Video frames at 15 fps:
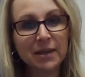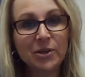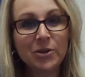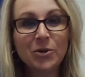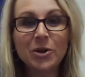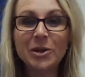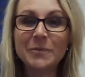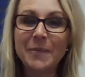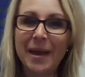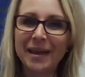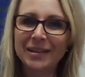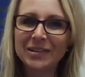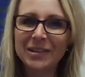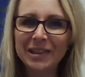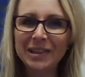You could
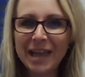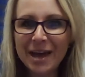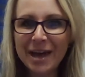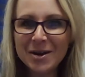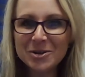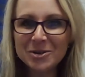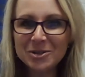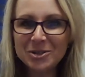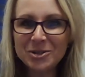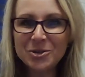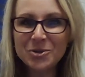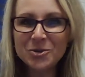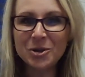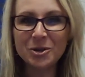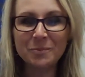make letters.
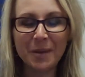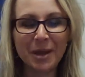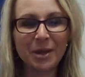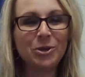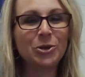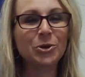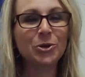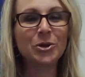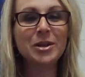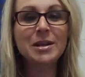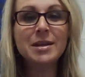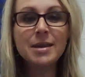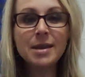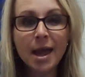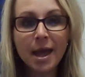You could make your
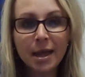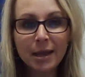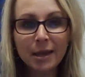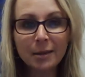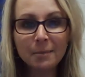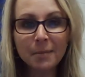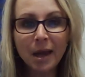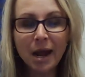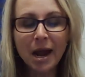name.